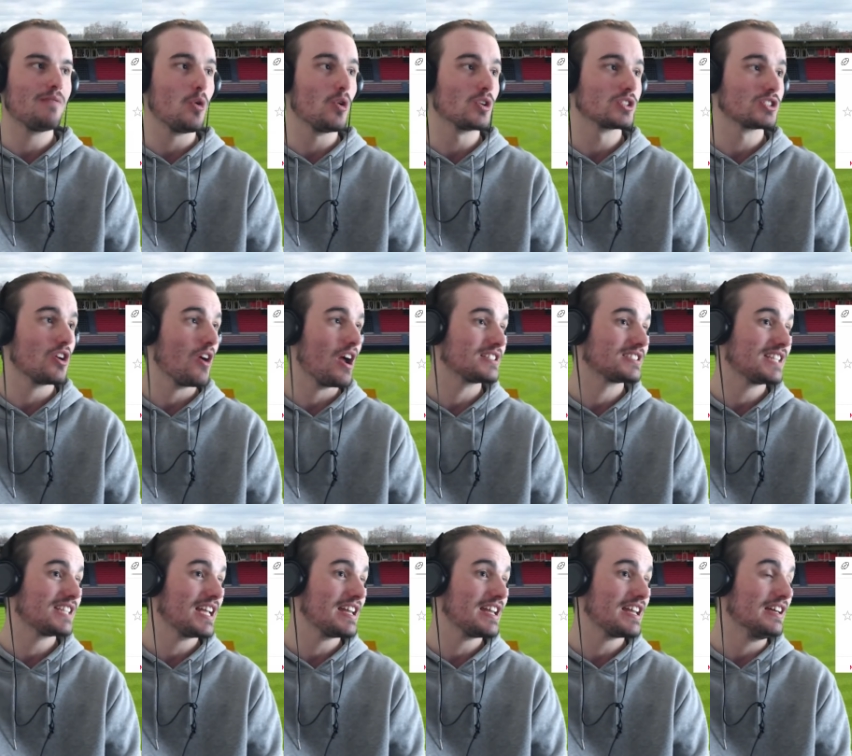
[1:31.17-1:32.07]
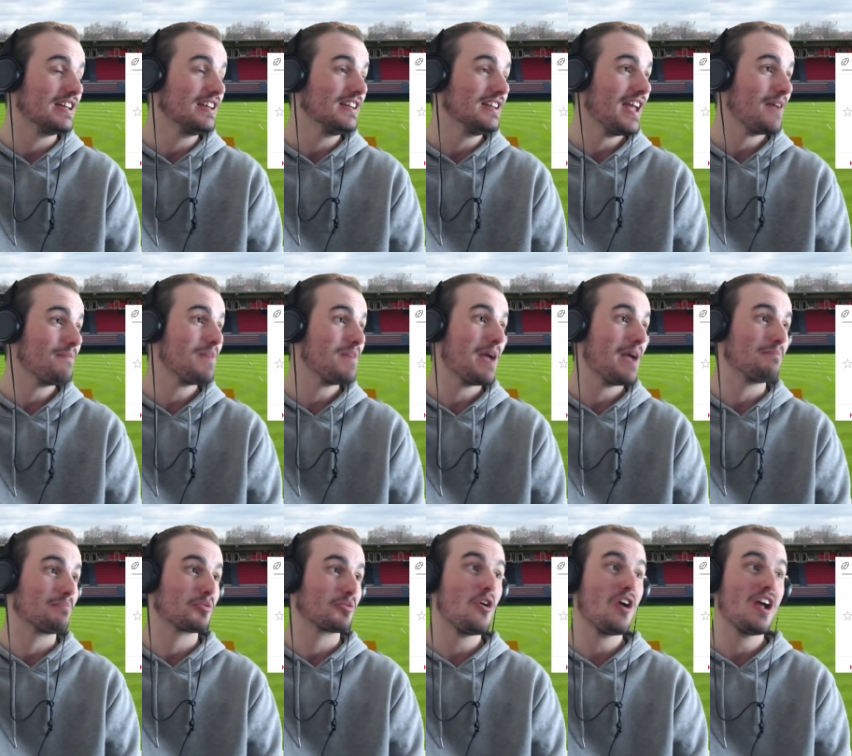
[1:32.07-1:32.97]
Also, I see that man,
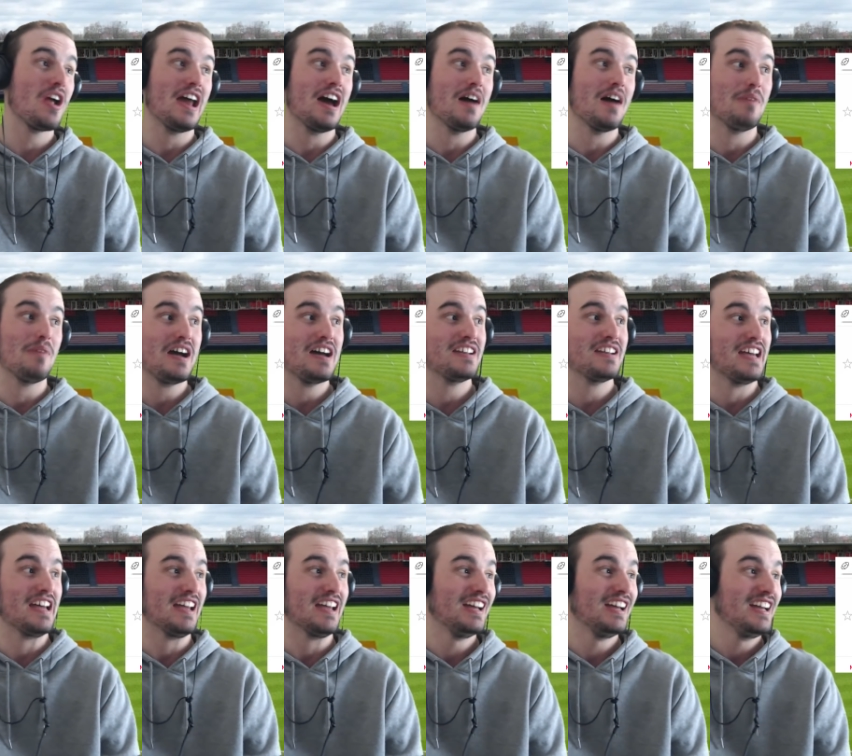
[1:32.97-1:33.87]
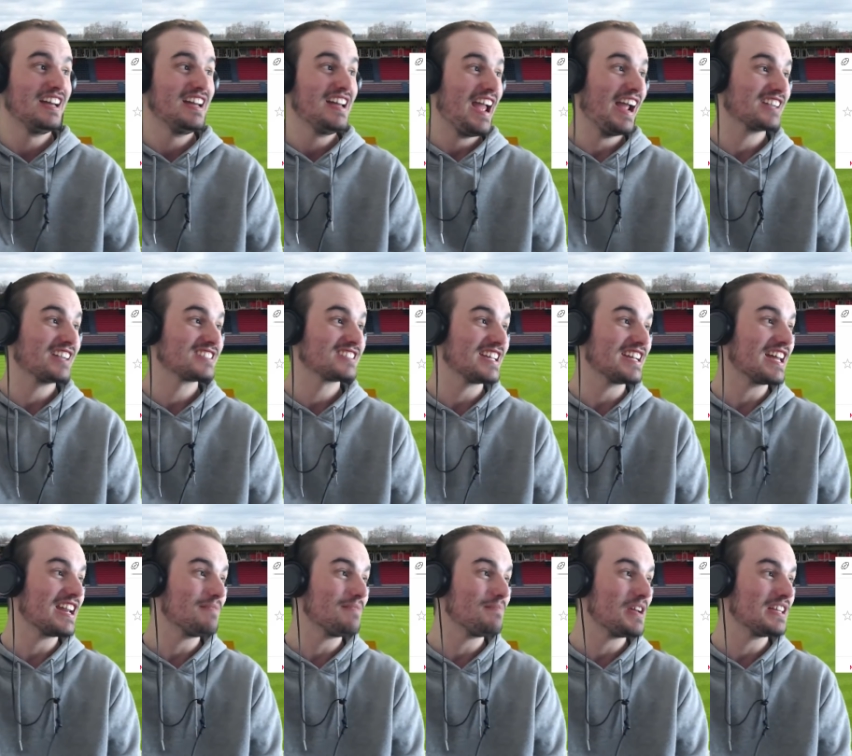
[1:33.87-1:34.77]
Brian Habana, actually going
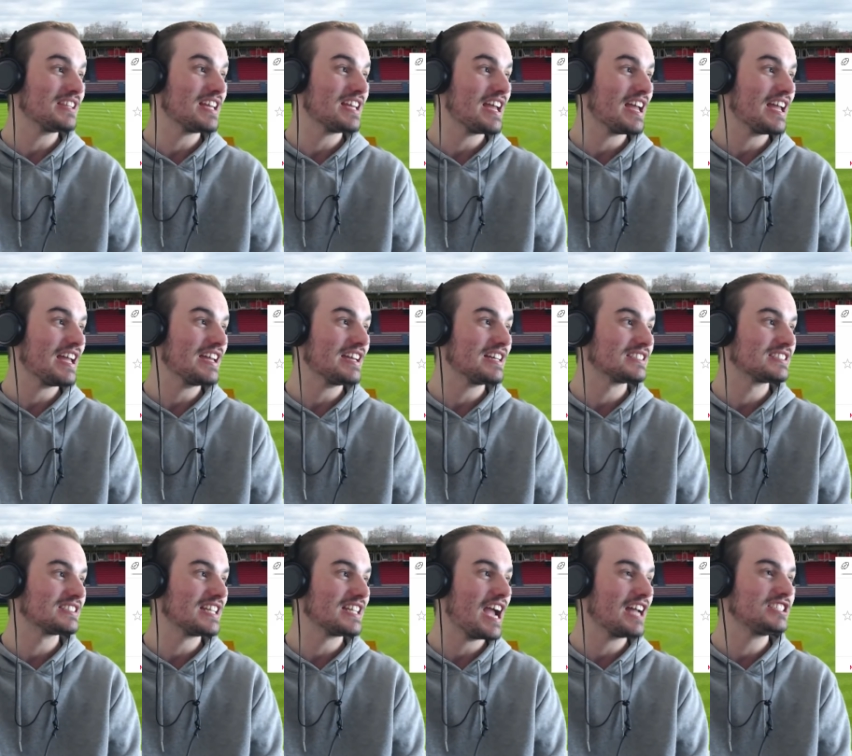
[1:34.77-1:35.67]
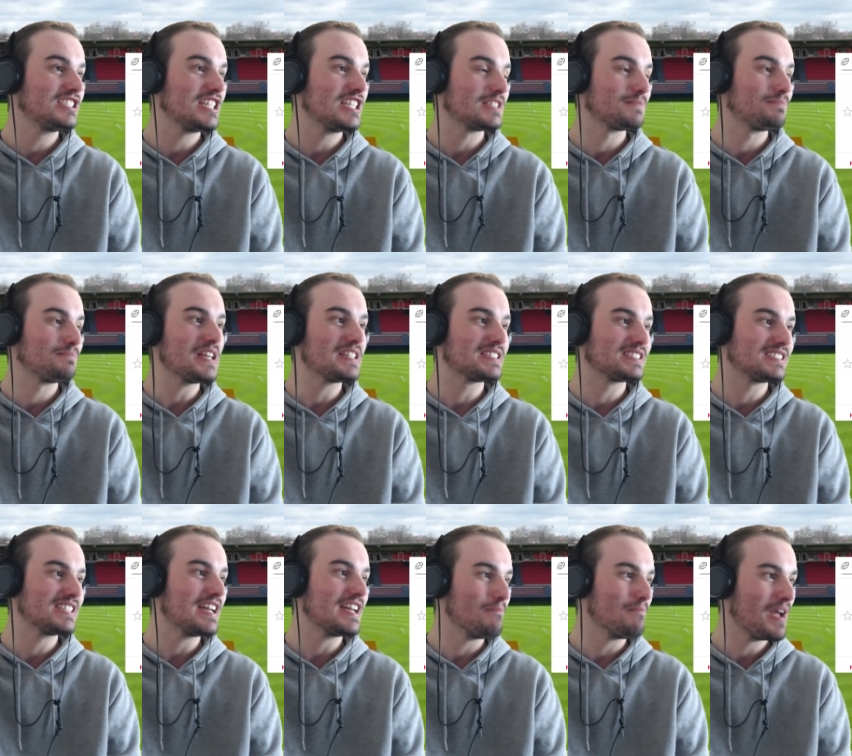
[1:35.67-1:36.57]
to be there. He is the
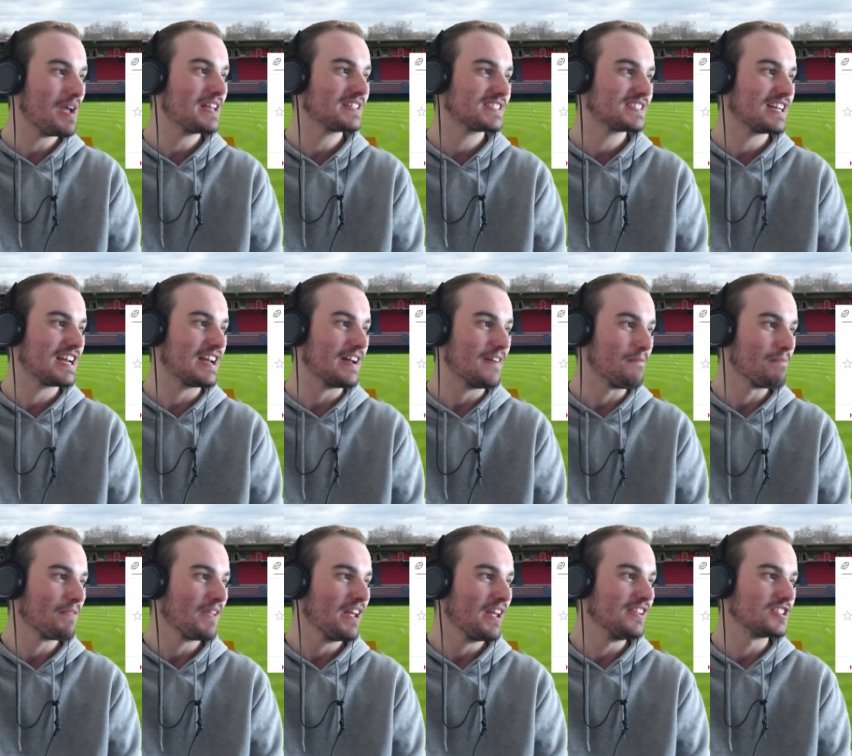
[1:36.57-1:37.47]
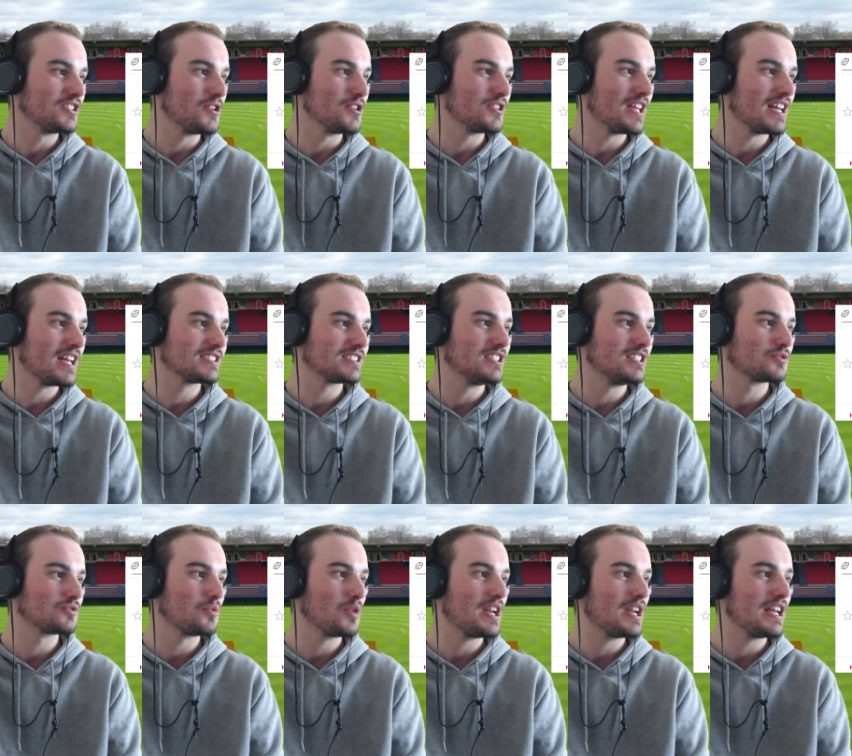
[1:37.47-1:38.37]
HSBC ambassador and the
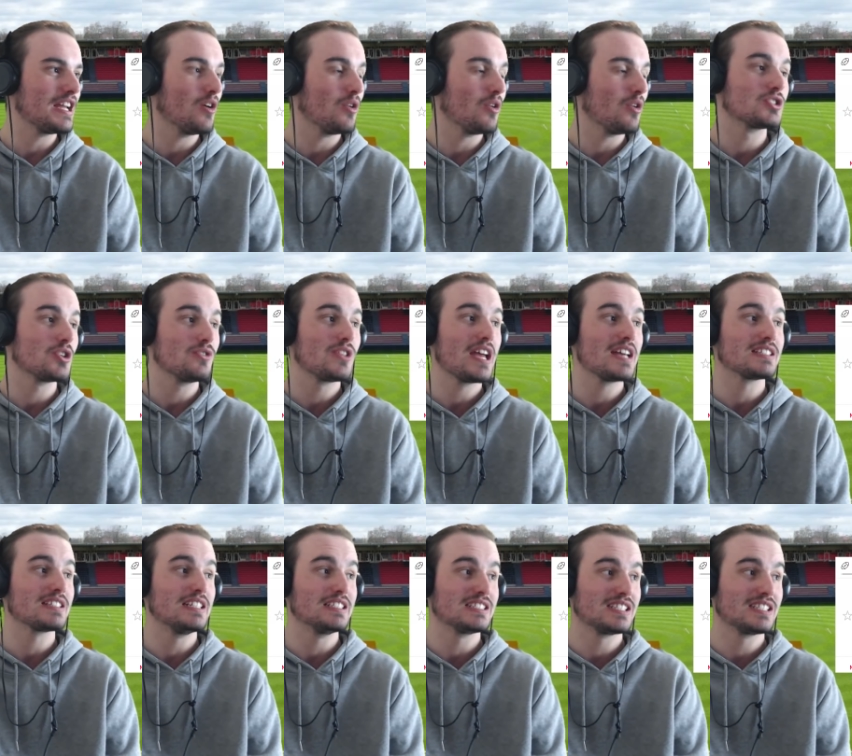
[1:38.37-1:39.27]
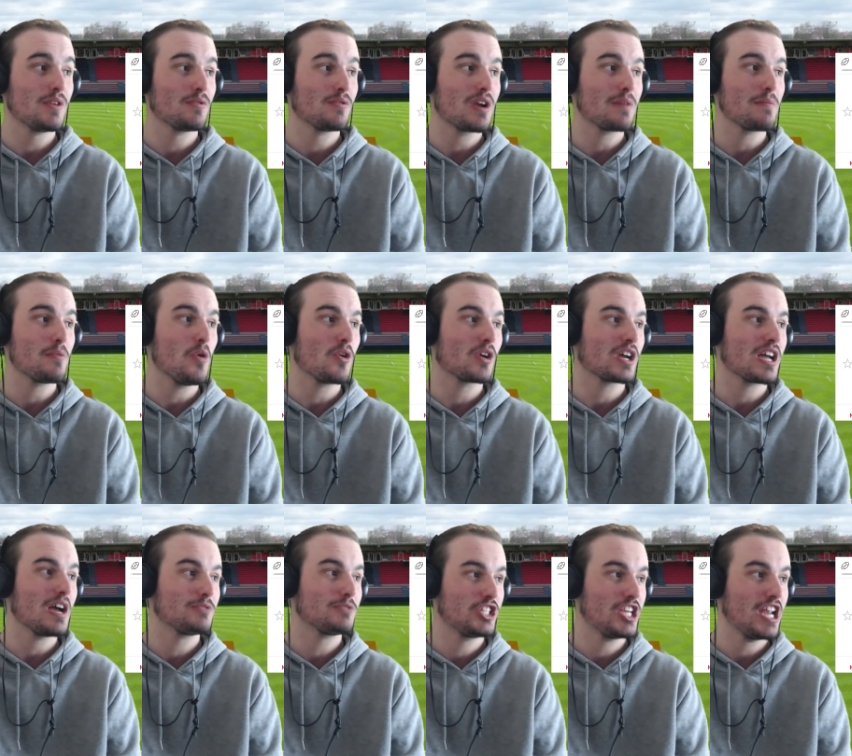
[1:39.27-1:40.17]
2020 or 2007 Rugby World
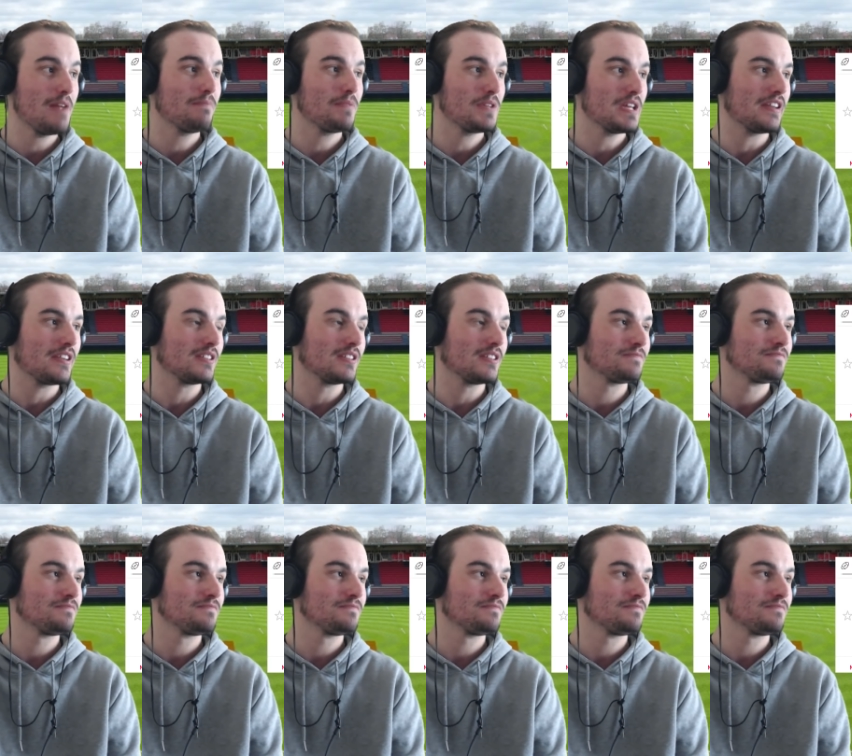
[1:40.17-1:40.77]
Cup champion